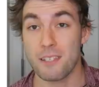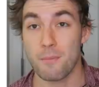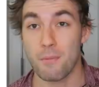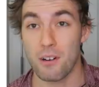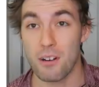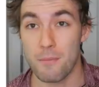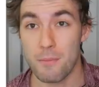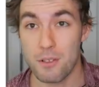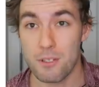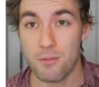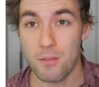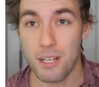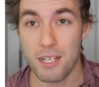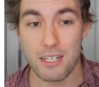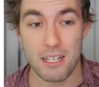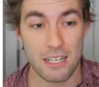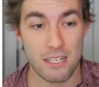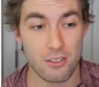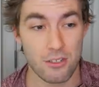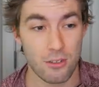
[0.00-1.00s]
somewhere in
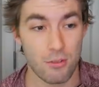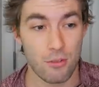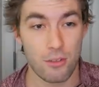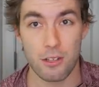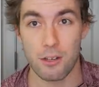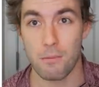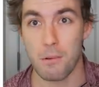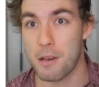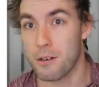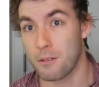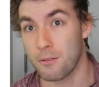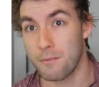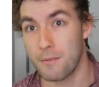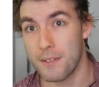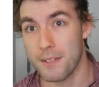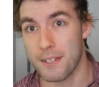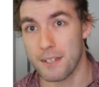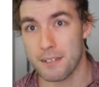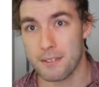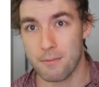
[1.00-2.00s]
between and do theoretical
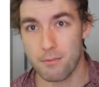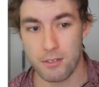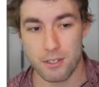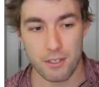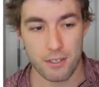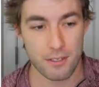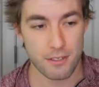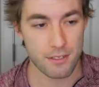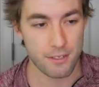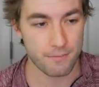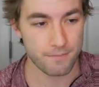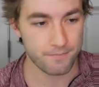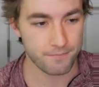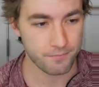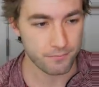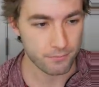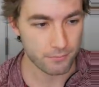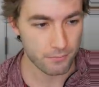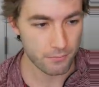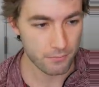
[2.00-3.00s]
physics, which is,
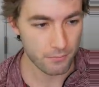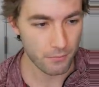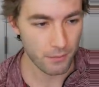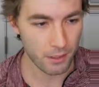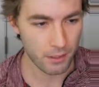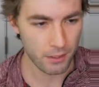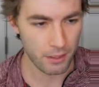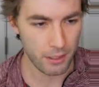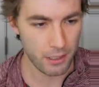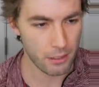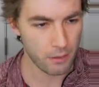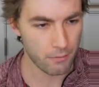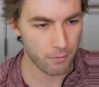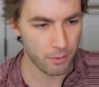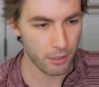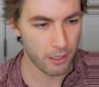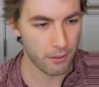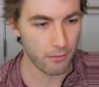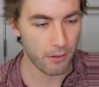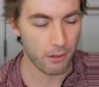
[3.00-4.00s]
you know,
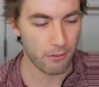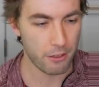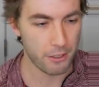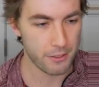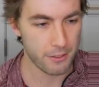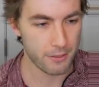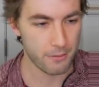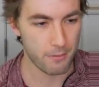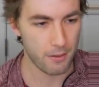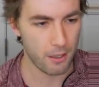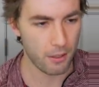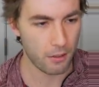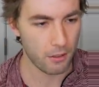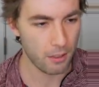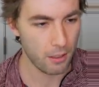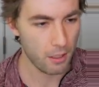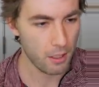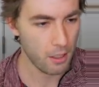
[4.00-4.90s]
pretty rigorous as well.